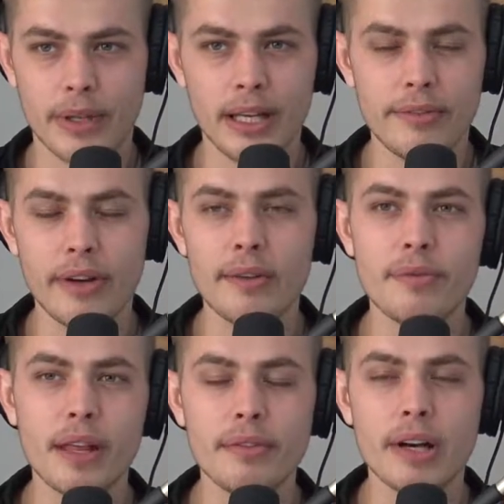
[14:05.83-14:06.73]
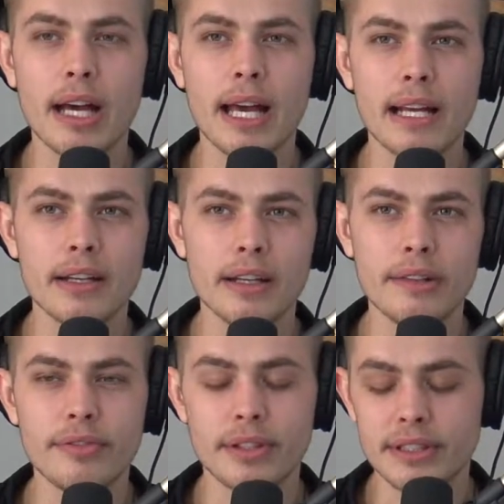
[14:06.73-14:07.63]
if if if I had a
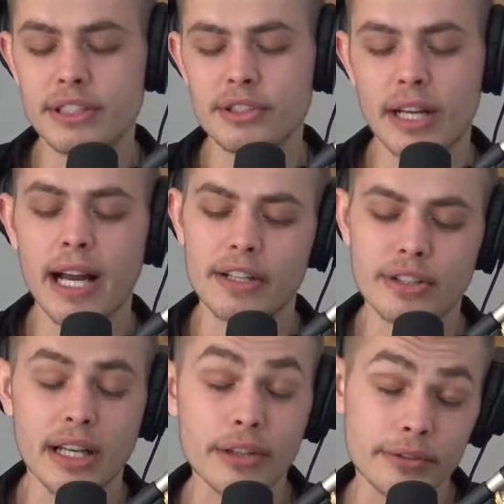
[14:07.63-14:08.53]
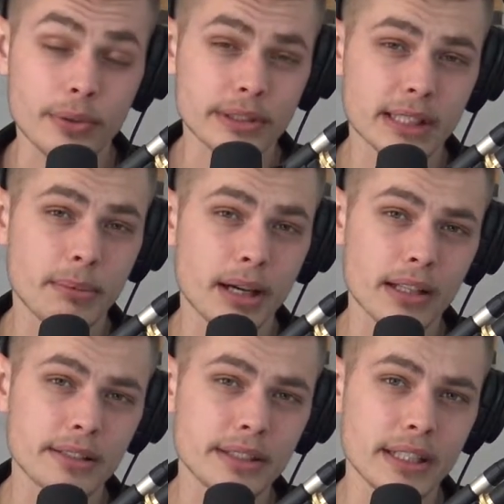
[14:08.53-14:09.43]
if the teacher actually had to enforce that
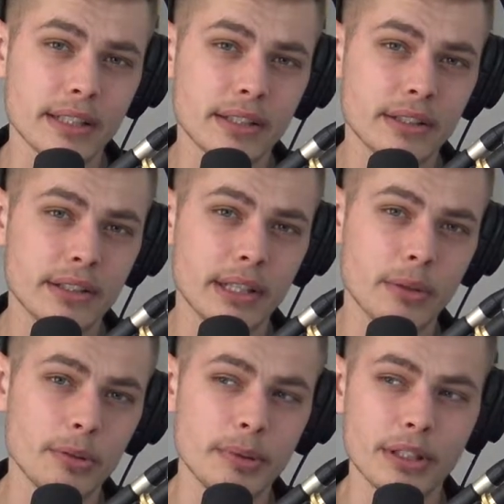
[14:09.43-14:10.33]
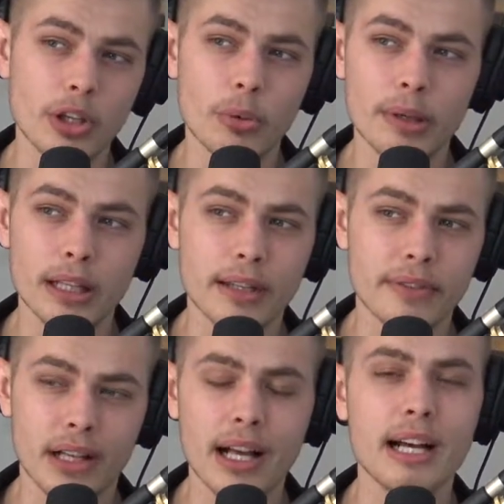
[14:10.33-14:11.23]
policy, there would be nobody
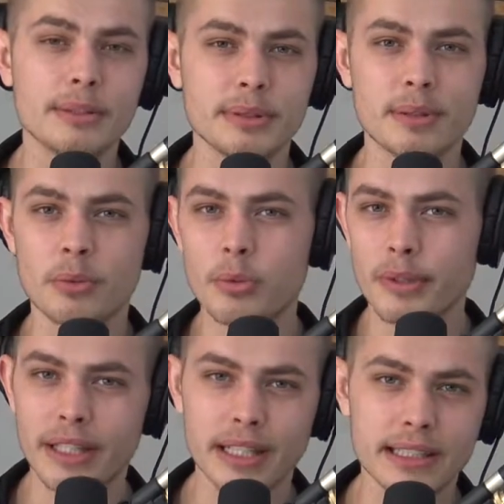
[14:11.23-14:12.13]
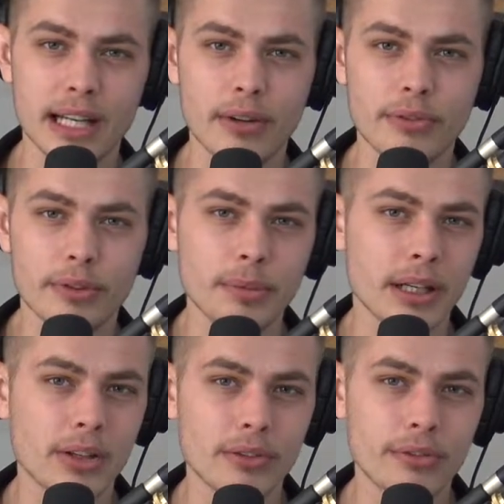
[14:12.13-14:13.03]
left in class because everyone would be kicked out for
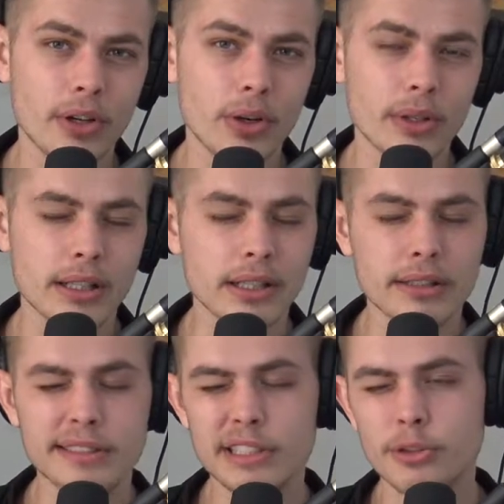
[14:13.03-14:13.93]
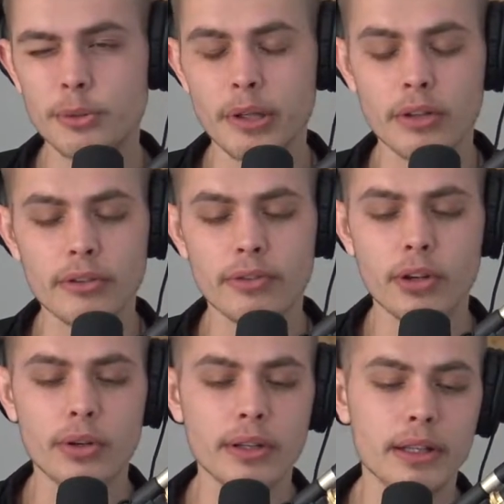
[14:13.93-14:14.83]
being on the phone, and then the teacher would be on the
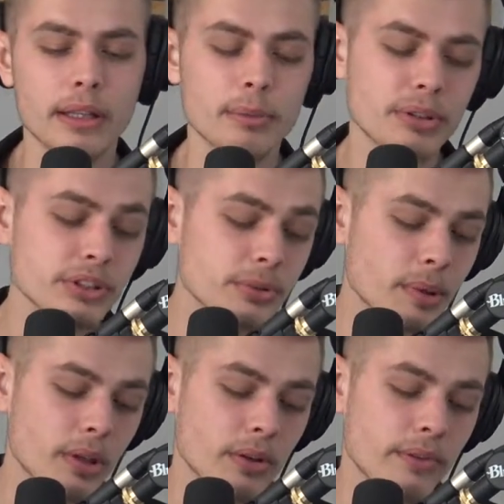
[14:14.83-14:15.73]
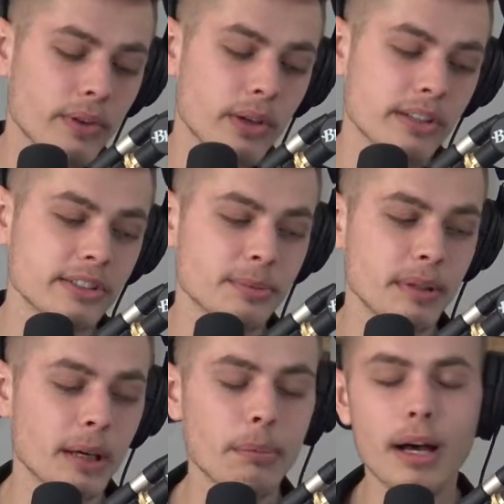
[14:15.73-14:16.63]
phone, and then the prince would be on the phone, and just
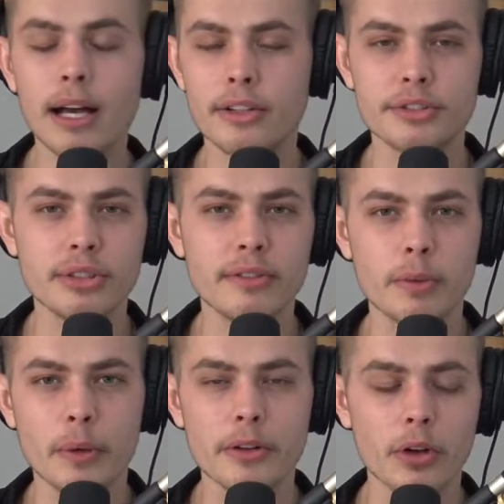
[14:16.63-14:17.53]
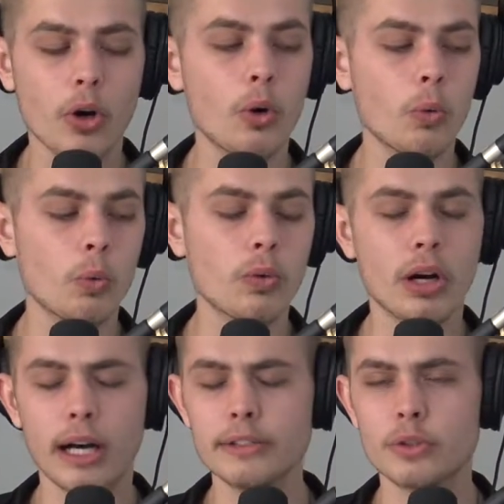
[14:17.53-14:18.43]
be hypocrisy everywhere, and the whole
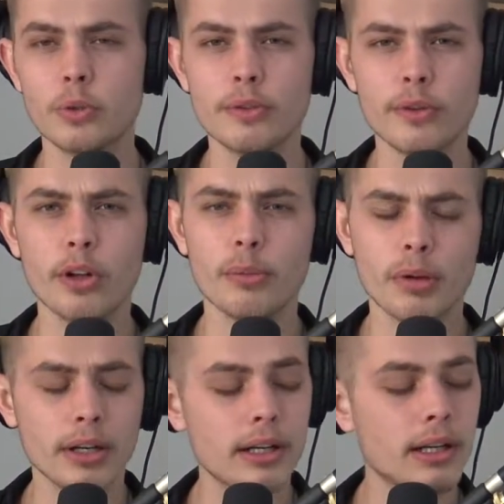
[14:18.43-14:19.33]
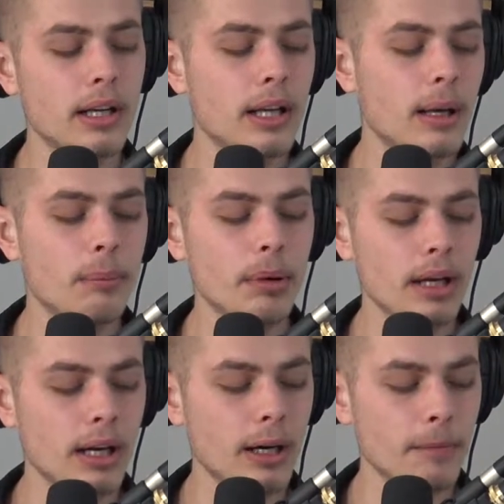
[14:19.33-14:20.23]
high school would fall apart.
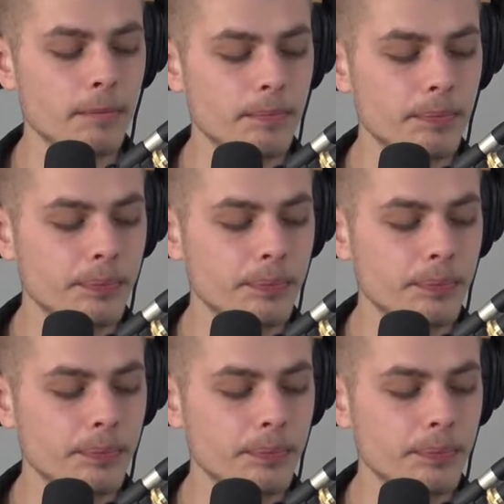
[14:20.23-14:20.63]
But um,